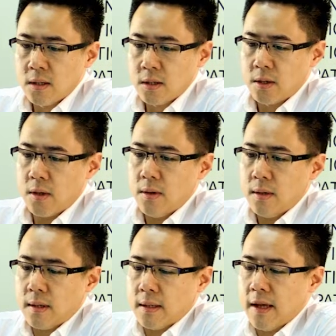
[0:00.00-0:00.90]
So
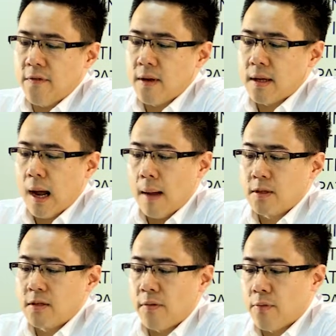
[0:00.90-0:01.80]
the different
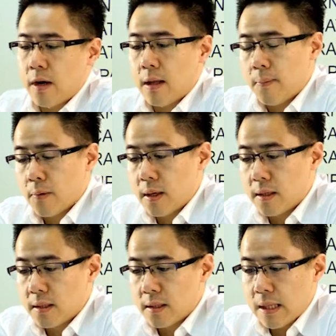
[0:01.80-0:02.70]
types of 3D
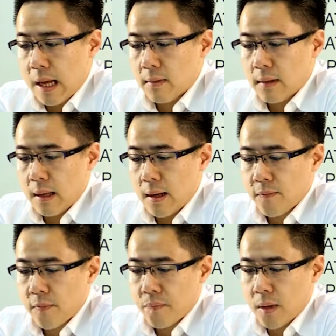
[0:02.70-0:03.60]
printers out there
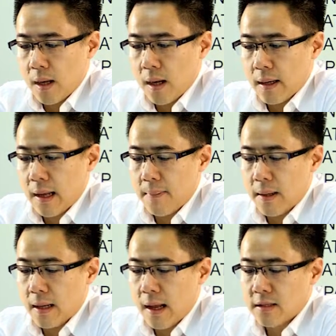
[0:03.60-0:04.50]
can
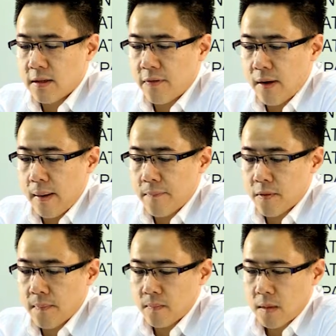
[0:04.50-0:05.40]
be classified
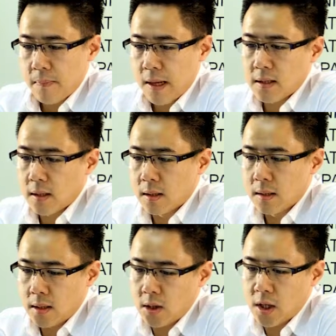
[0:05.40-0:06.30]
based on
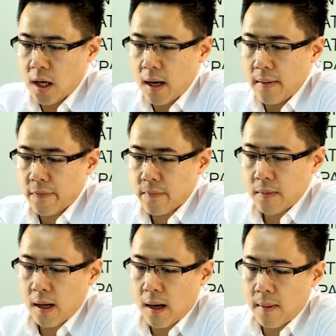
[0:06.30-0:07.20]
this chart.
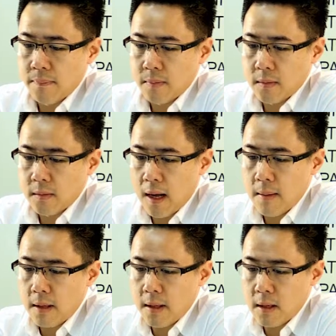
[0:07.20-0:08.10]

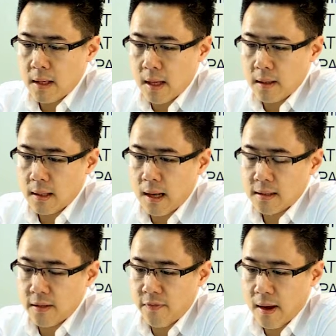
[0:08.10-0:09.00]
Namely, you can
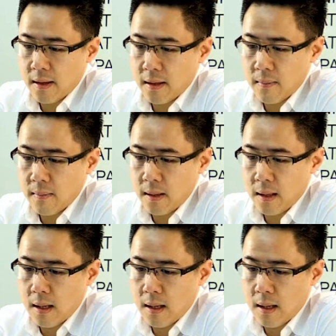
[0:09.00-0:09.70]
classify them